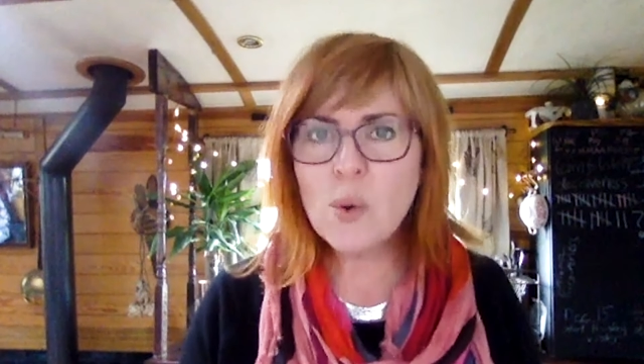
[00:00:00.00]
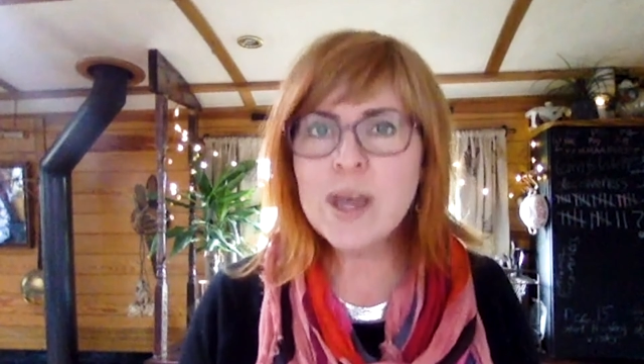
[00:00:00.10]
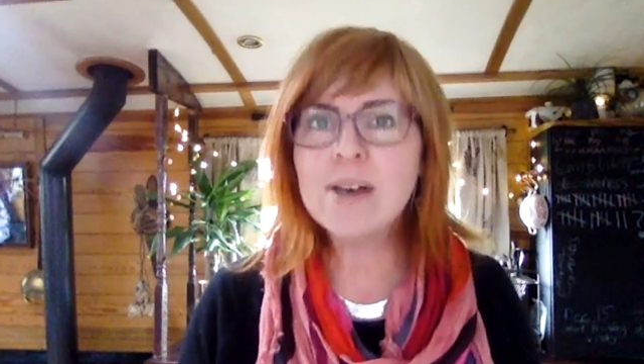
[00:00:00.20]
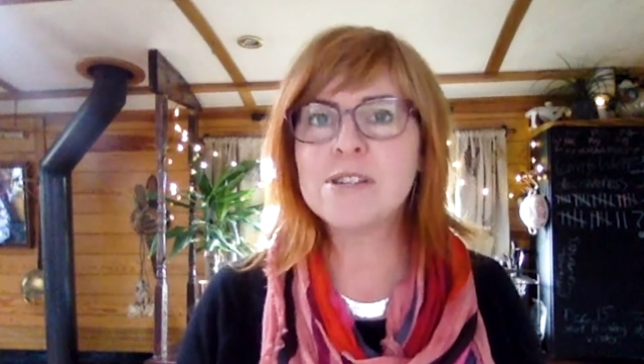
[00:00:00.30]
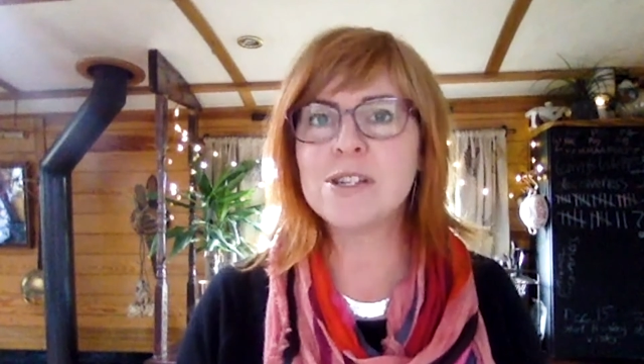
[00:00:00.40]

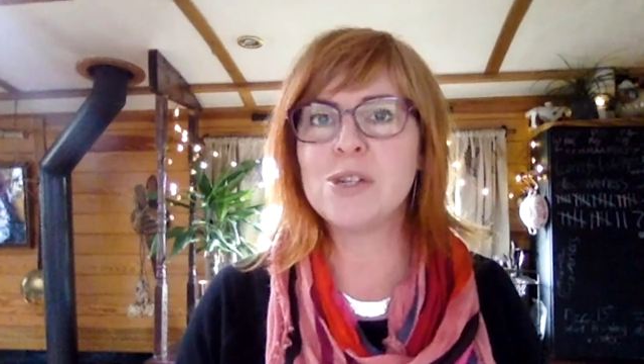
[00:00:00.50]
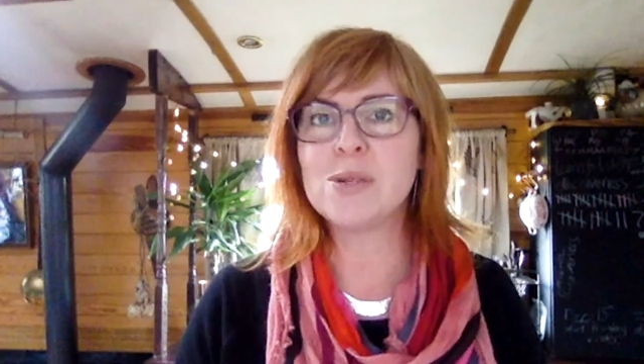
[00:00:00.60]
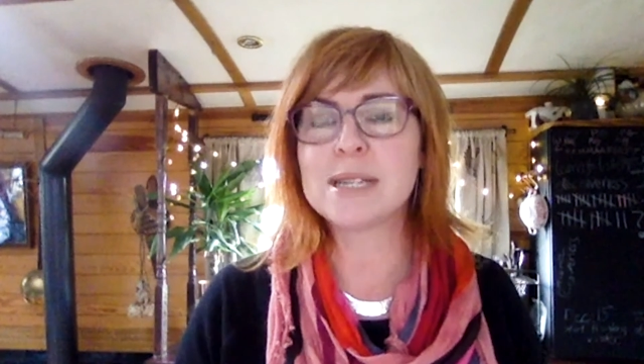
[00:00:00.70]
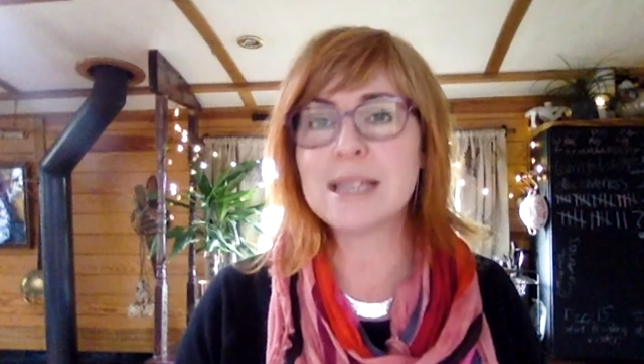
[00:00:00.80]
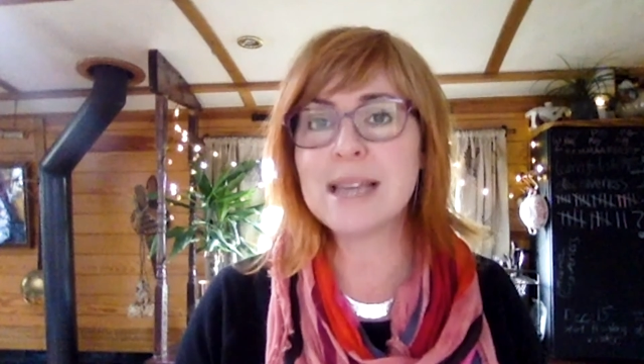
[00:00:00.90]
we have to do
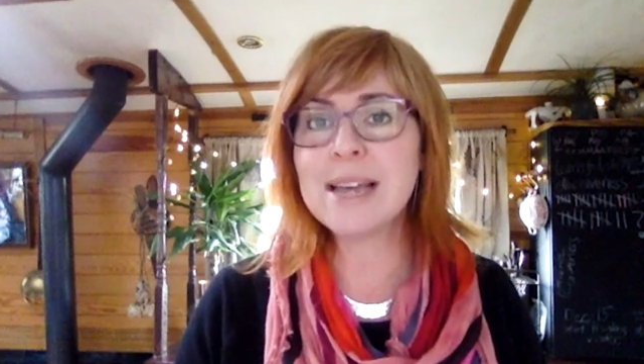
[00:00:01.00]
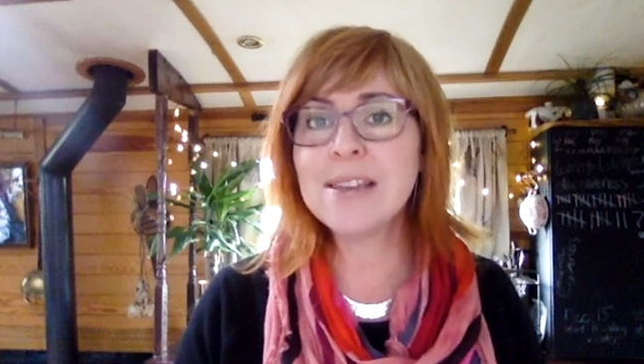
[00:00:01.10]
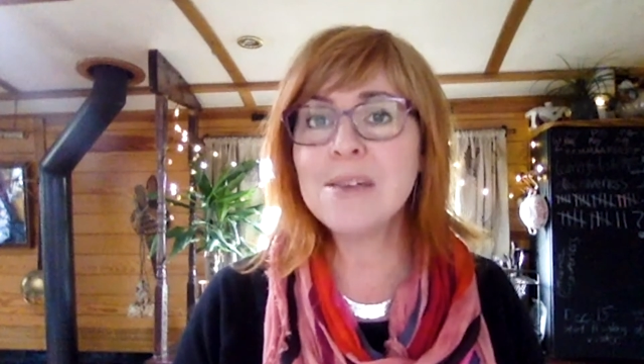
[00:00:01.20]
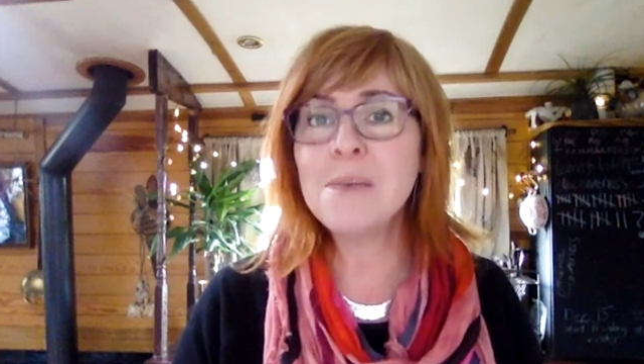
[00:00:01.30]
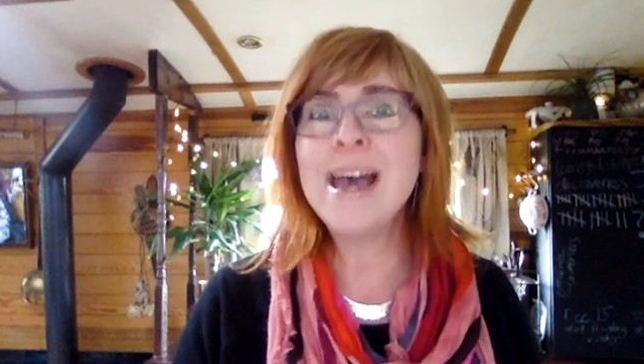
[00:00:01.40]
is collect
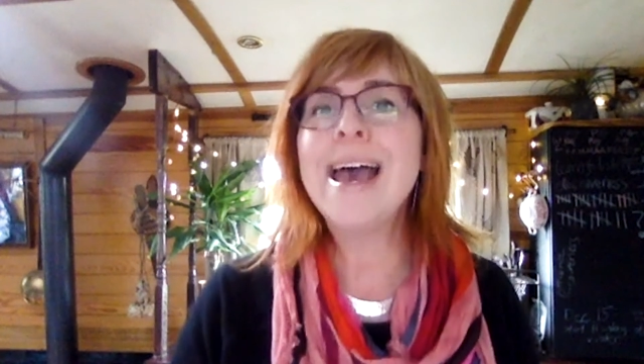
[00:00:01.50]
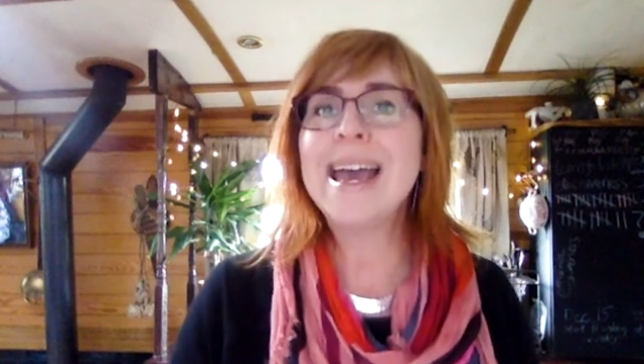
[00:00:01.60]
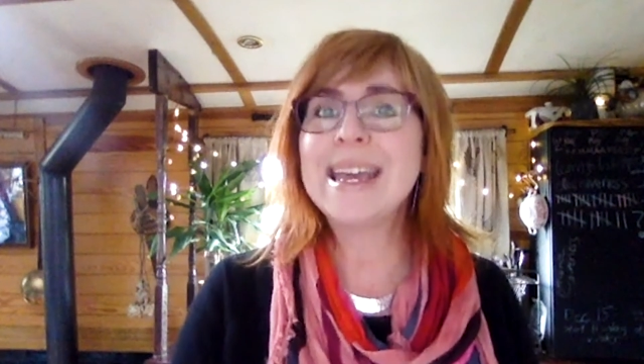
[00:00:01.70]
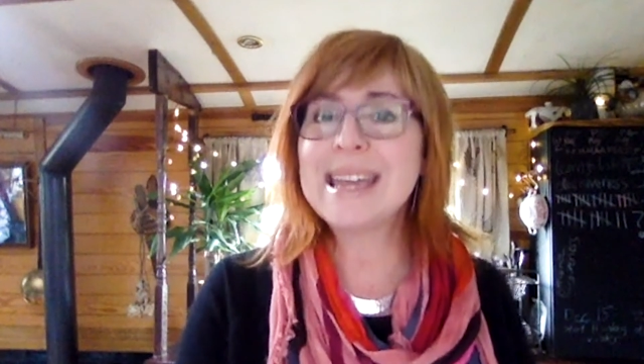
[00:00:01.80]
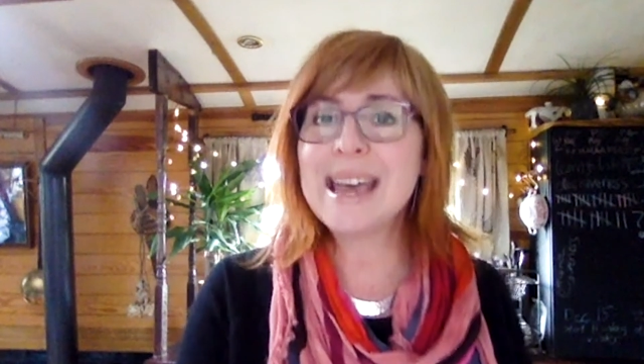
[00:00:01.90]
them
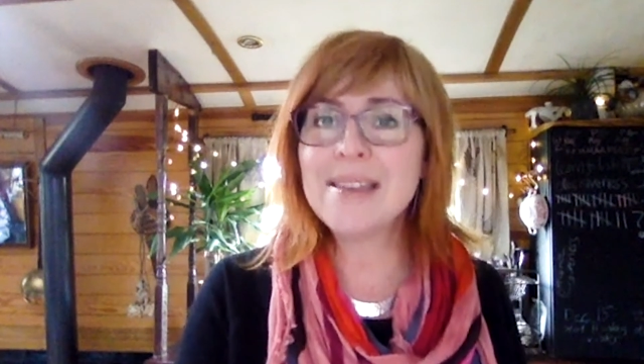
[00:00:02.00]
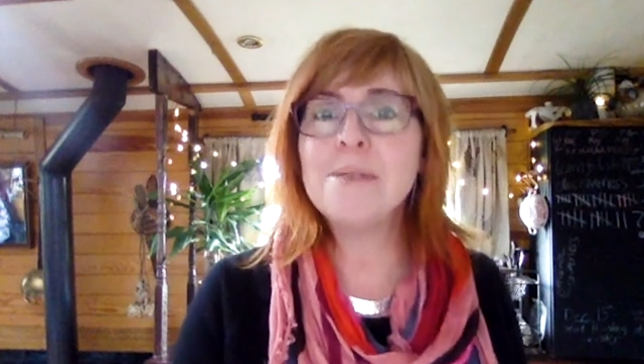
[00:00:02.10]
and get